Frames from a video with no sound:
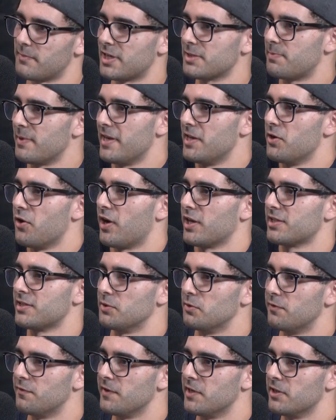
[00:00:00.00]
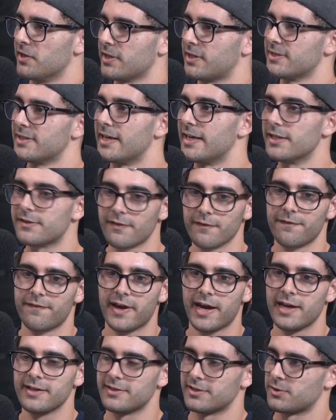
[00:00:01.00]
be a nice little feeling because it is for
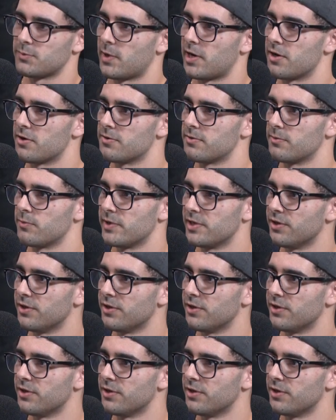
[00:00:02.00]
fans as well. When